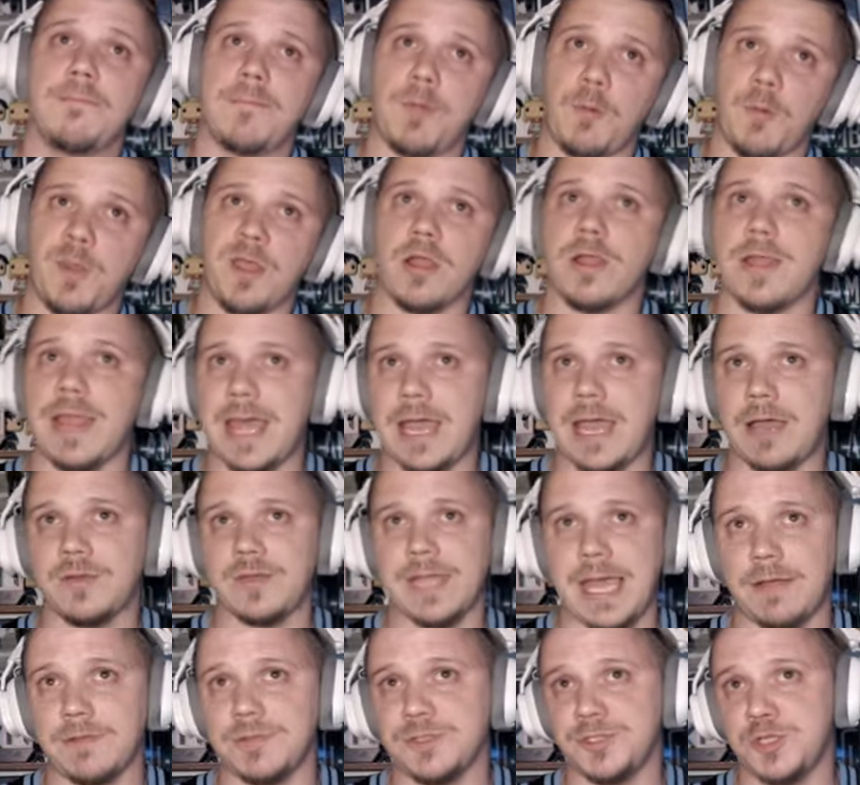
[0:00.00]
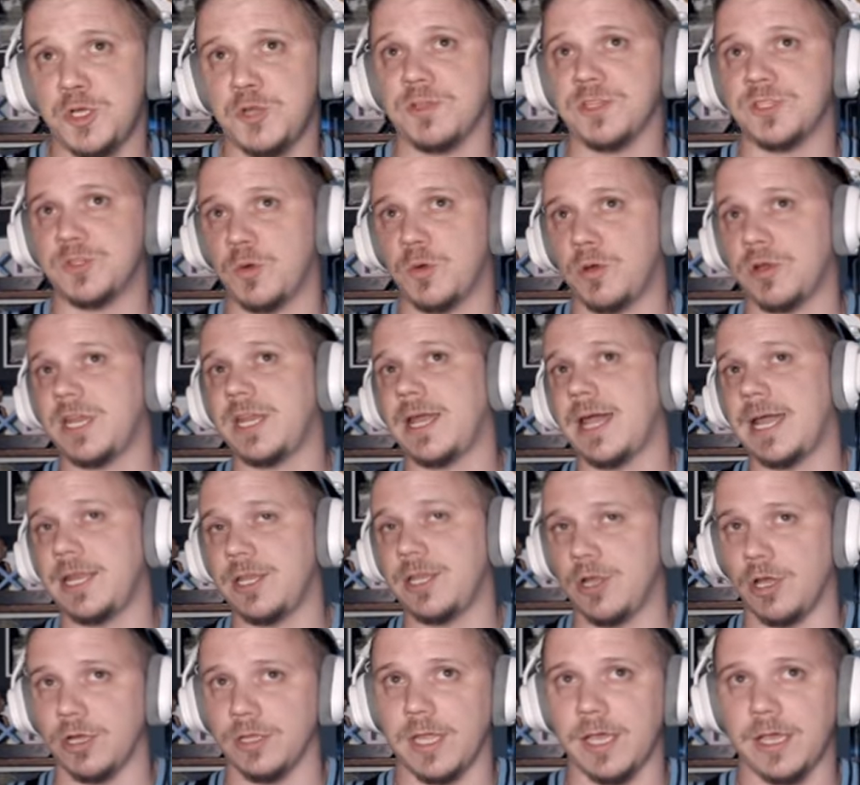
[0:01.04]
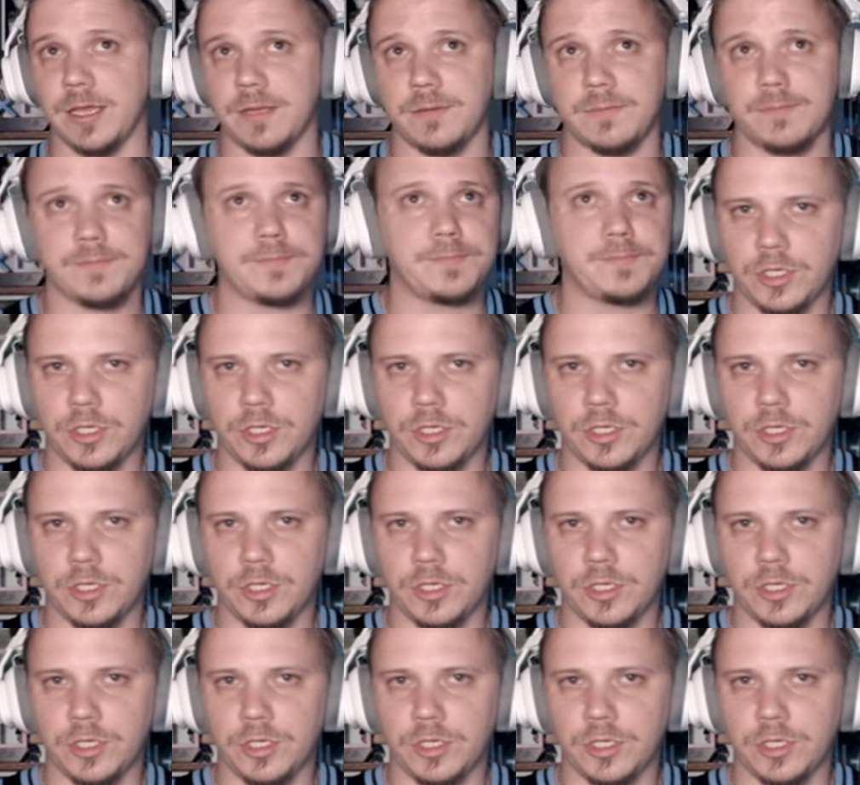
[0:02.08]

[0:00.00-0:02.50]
But we are now down to the 29-yard line.